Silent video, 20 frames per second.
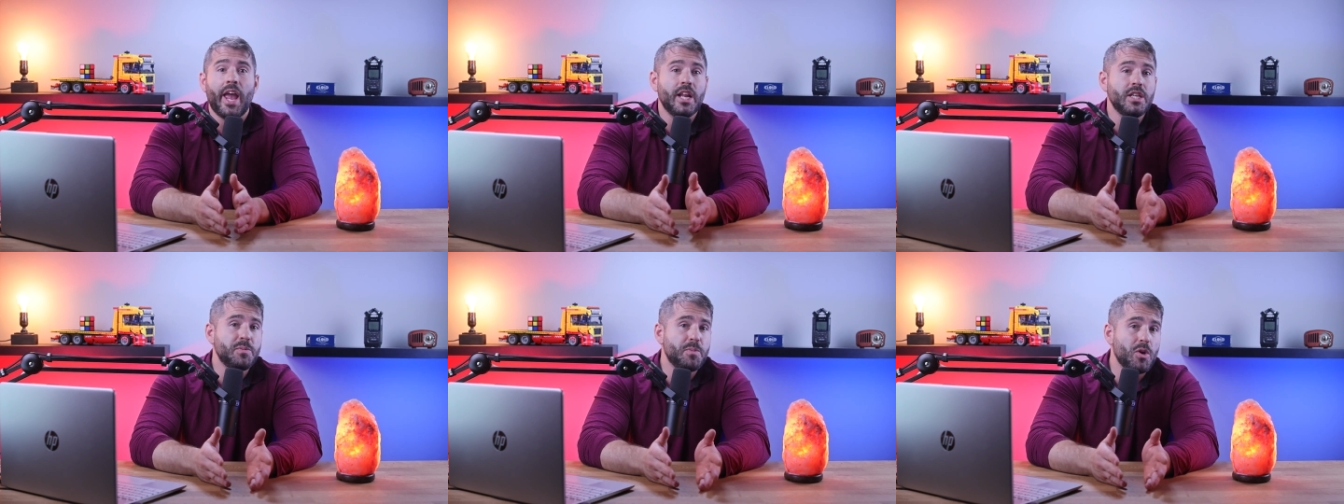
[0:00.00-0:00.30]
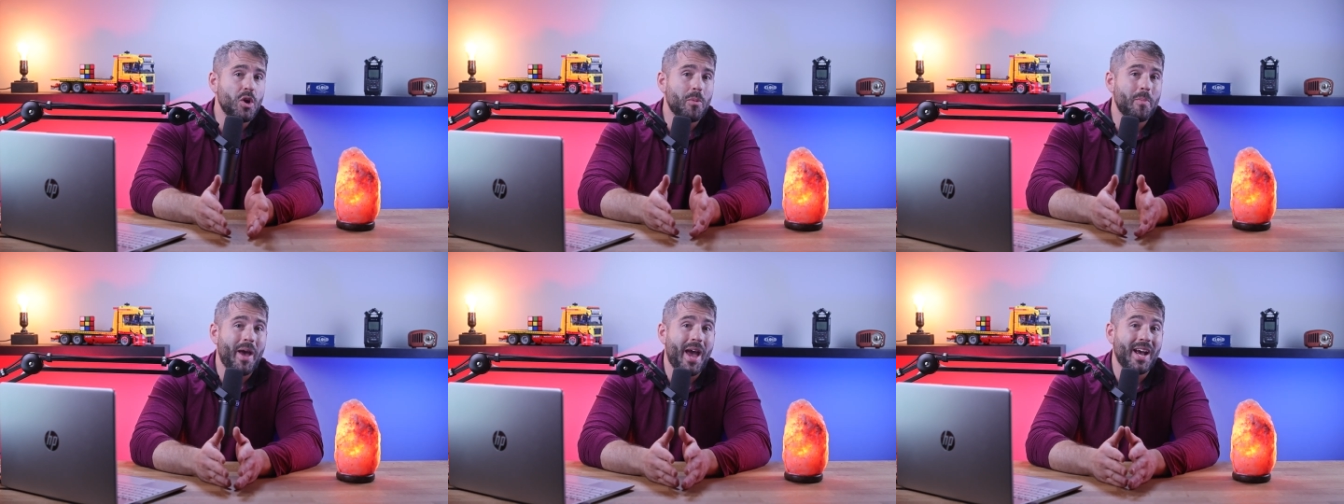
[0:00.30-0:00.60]

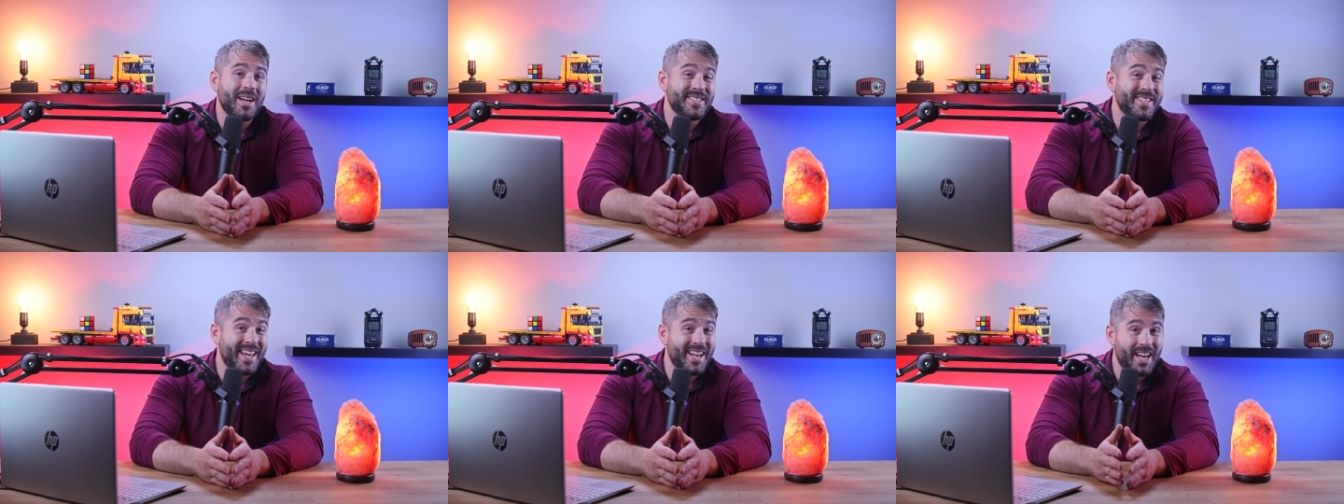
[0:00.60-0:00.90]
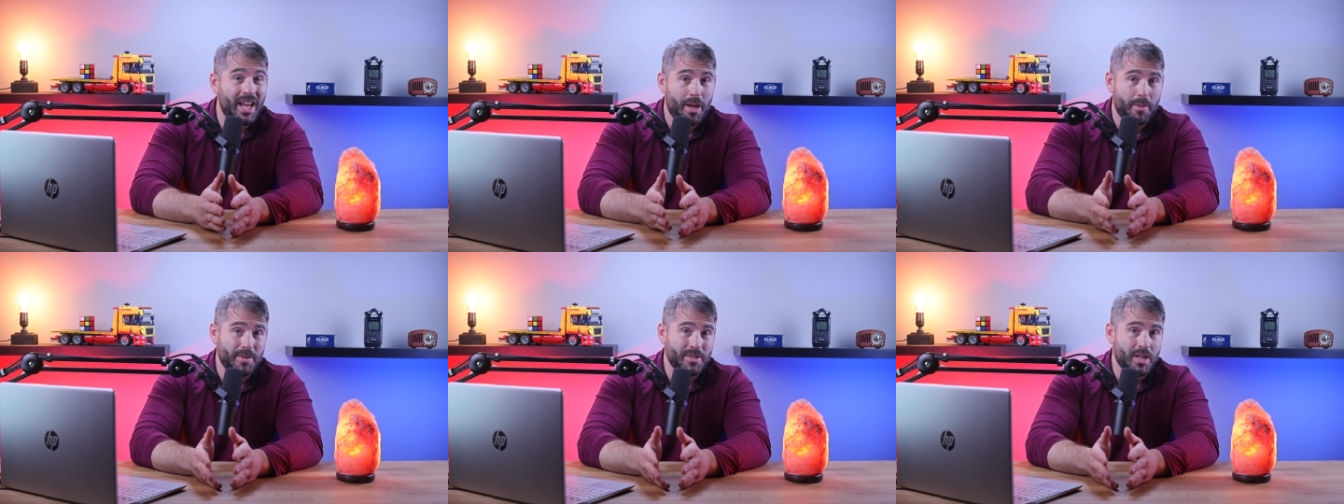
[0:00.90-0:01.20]
HBO Max,
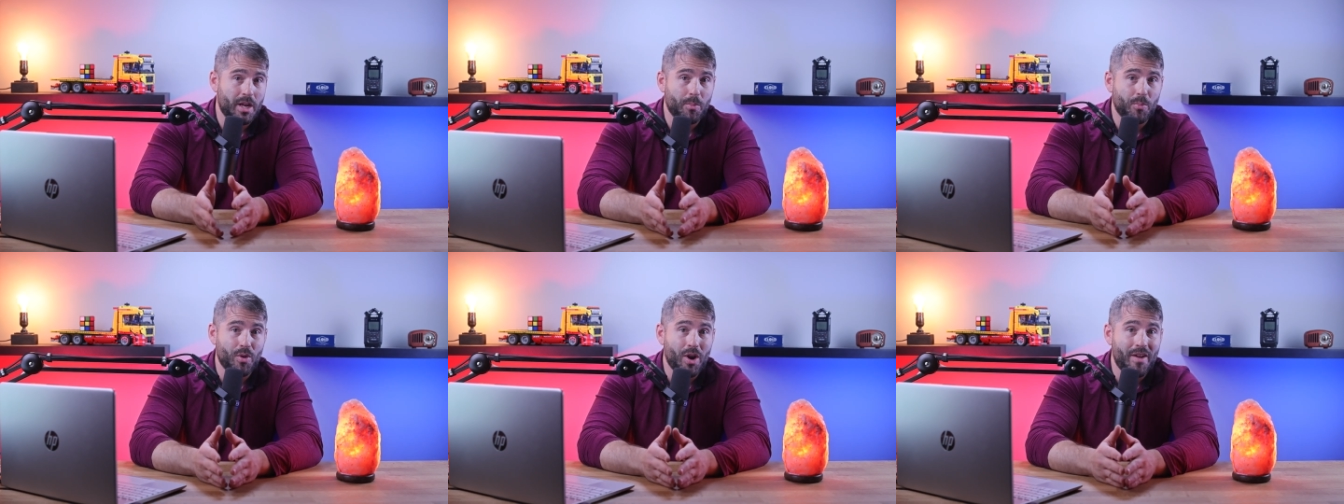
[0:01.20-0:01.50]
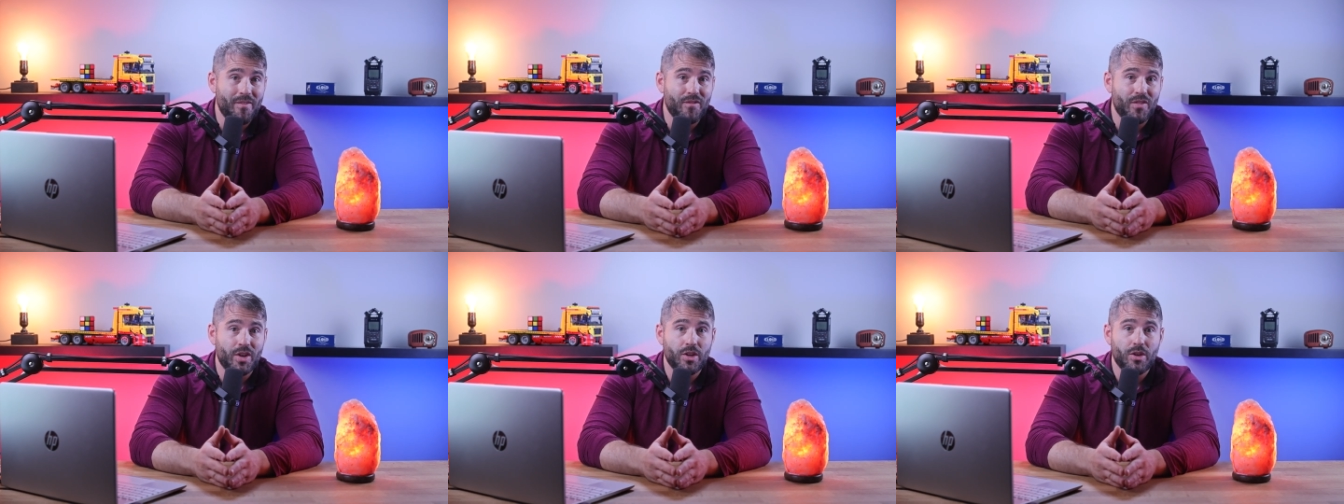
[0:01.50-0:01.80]
and Amazon
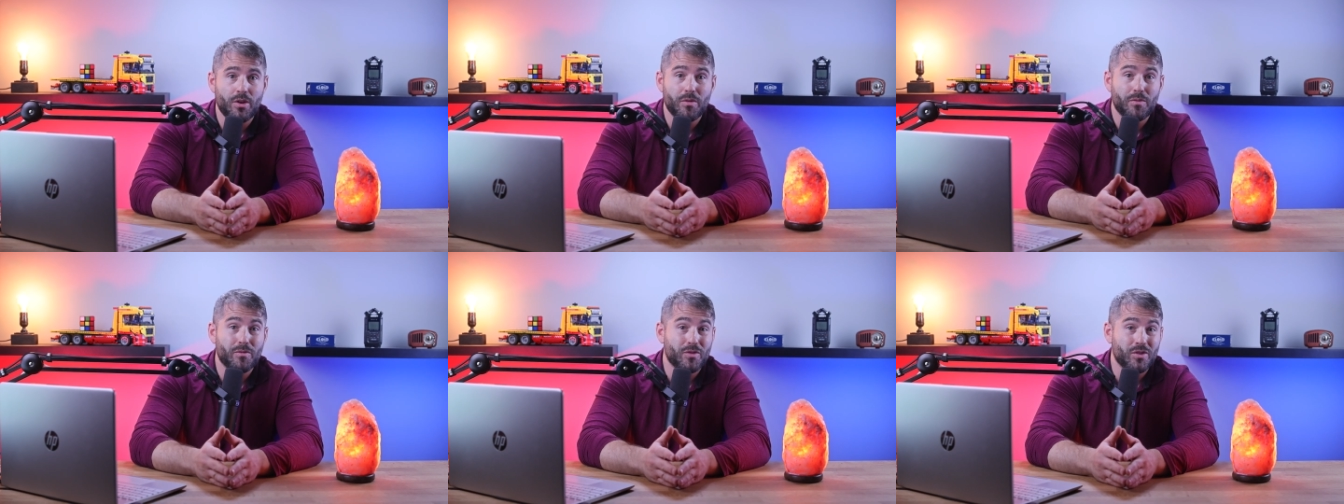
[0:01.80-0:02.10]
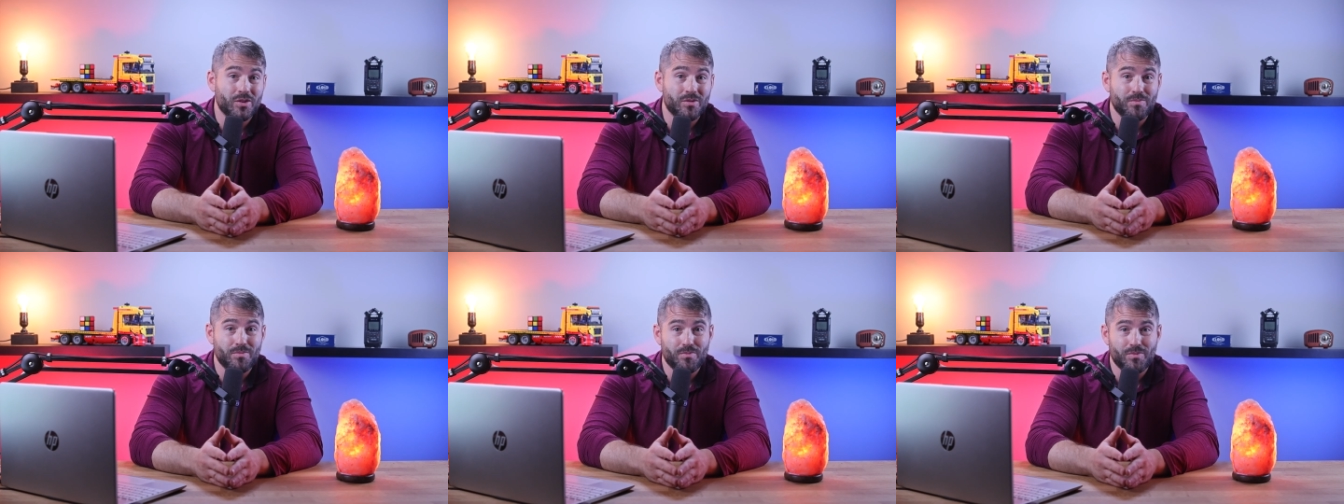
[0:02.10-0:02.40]
Prime Video
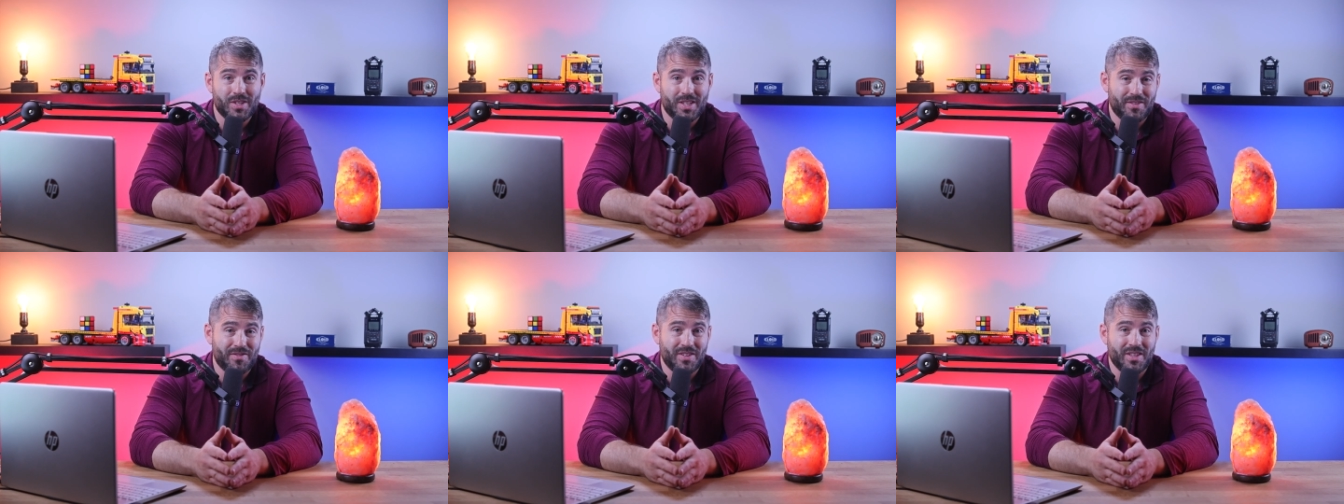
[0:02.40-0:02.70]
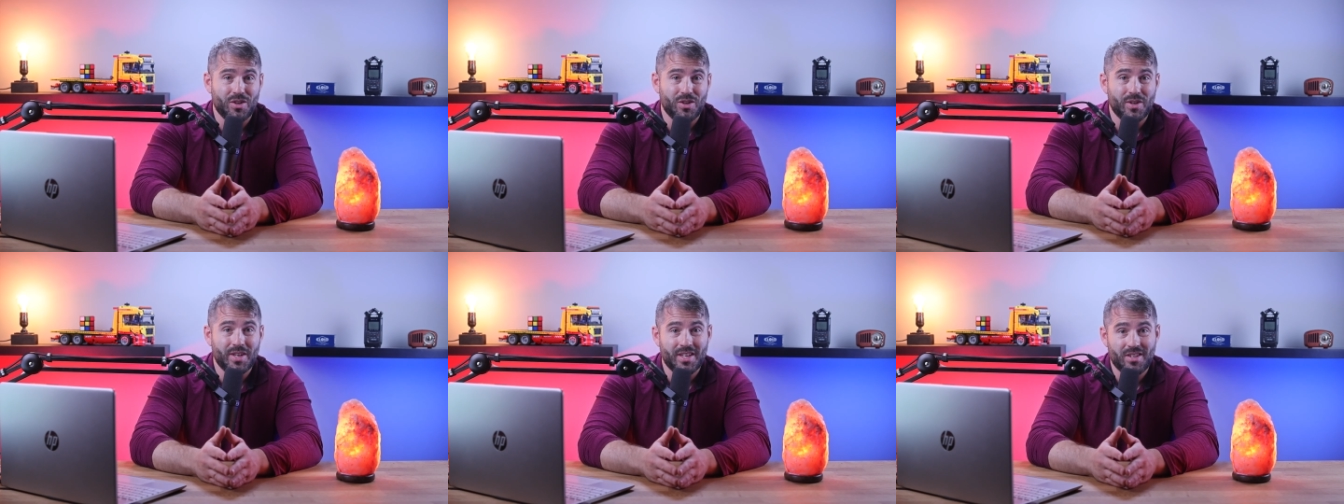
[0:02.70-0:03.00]
for
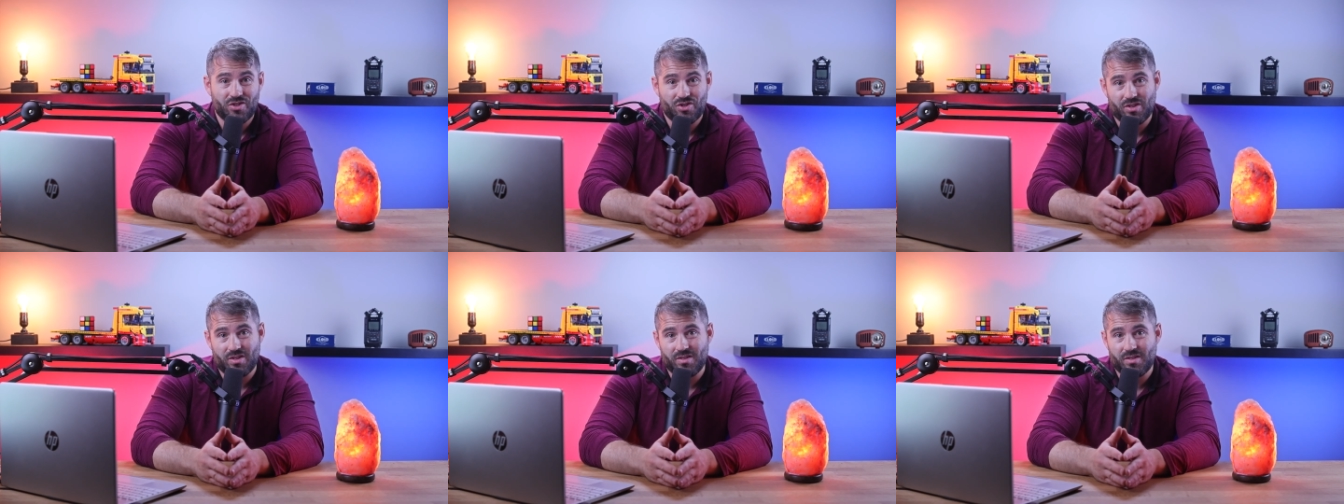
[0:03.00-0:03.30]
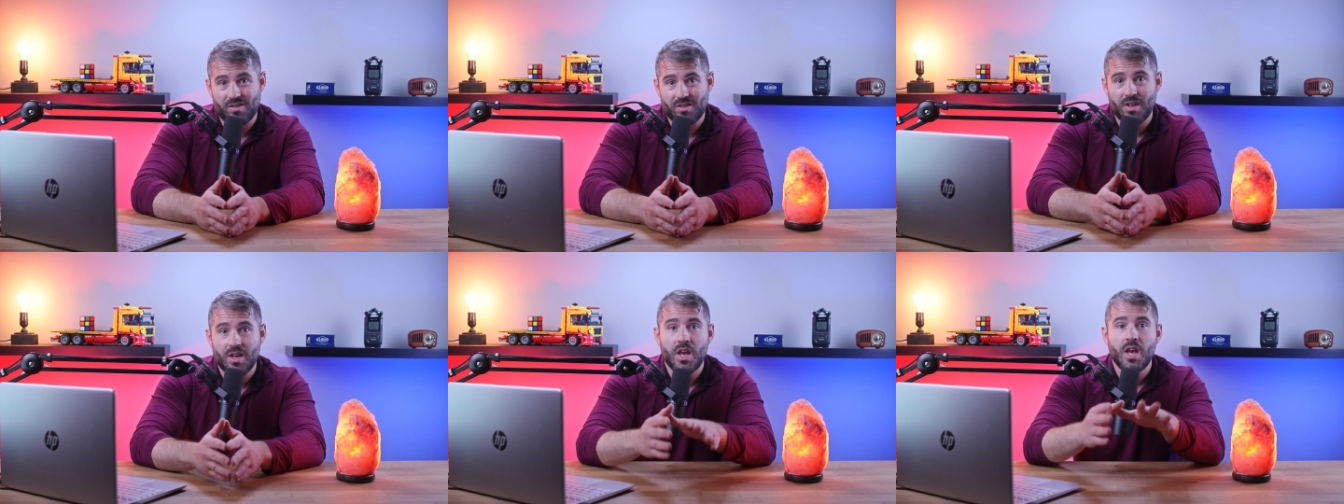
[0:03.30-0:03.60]
different
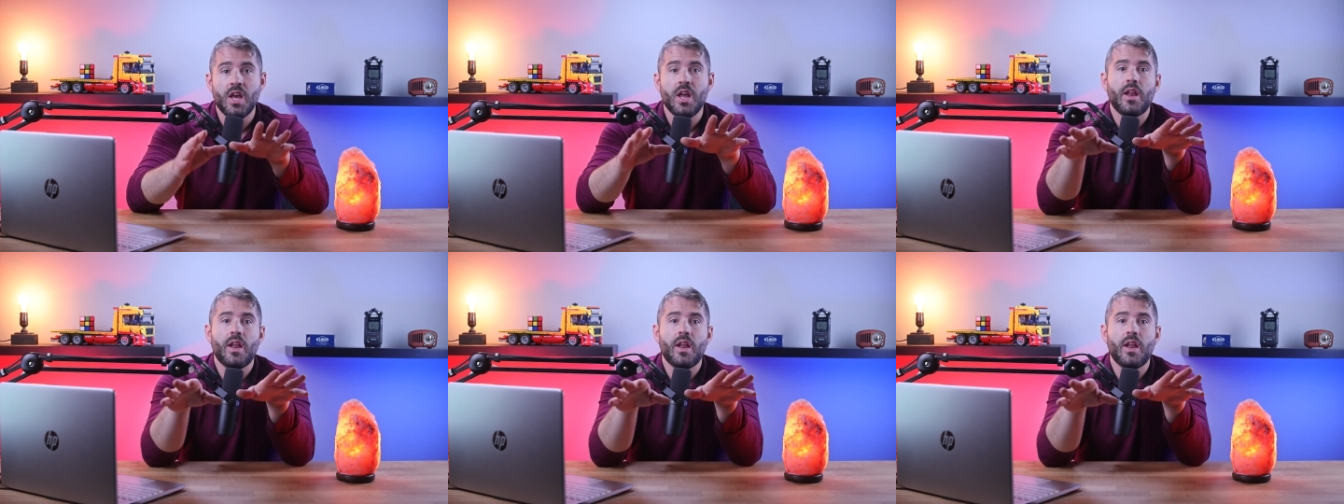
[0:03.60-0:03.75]
locations.